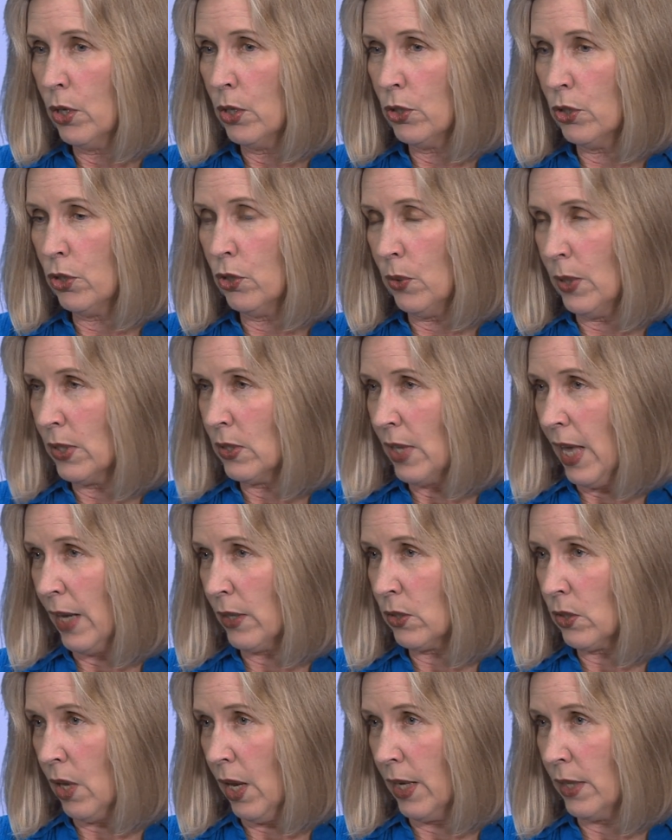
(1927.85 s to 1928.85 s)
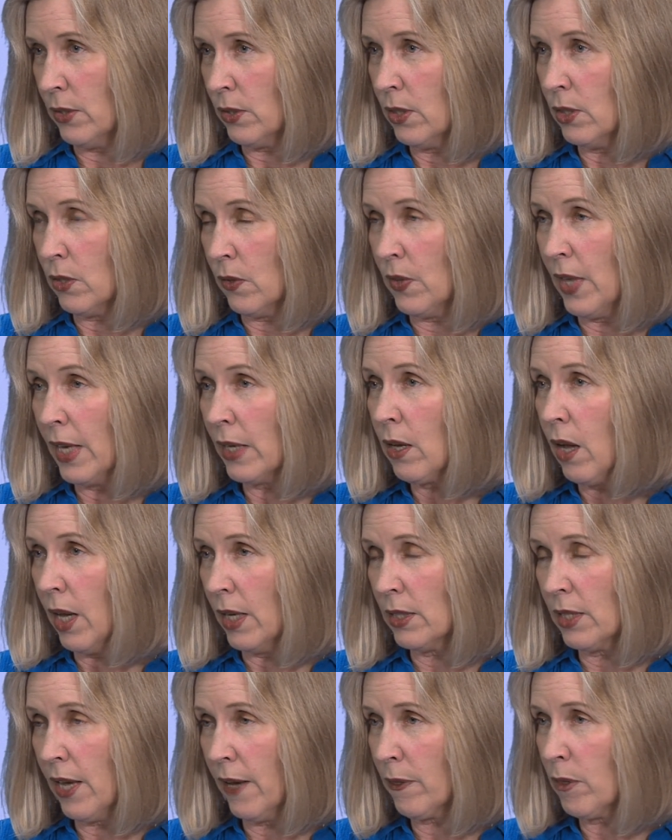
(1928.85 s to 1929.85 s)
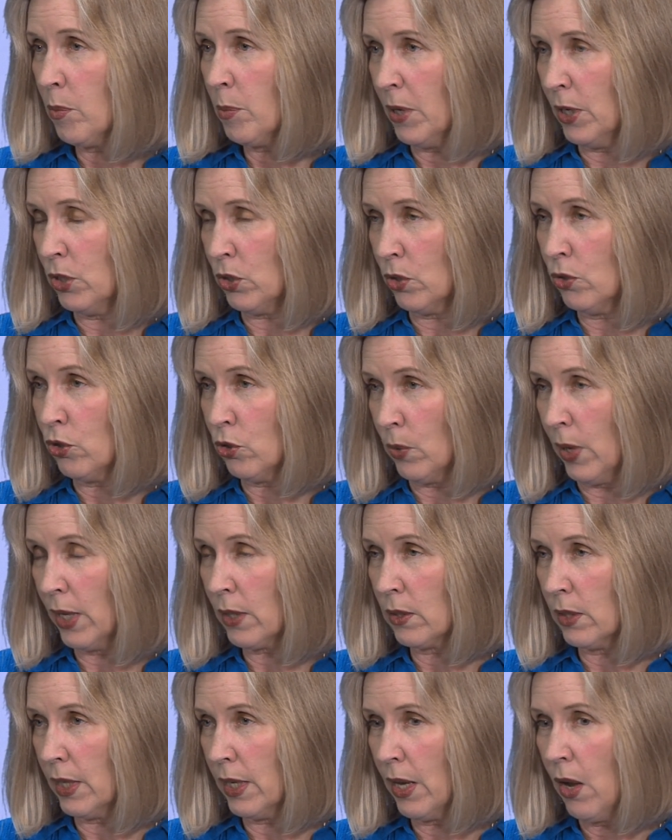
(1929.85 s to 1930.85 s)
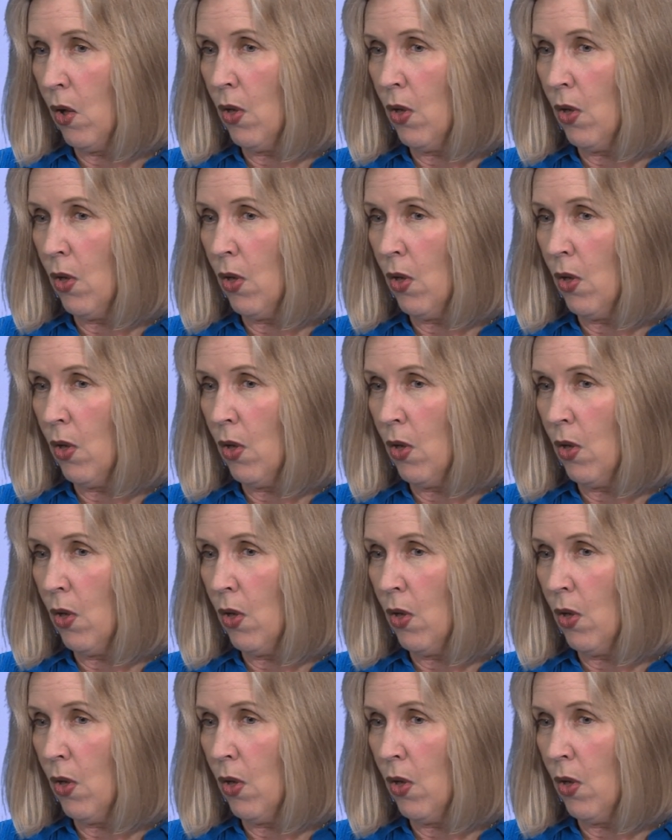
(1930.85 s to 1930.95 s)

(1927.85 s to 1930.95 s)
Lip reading: to Exact Sciences, and they contact the patient directly.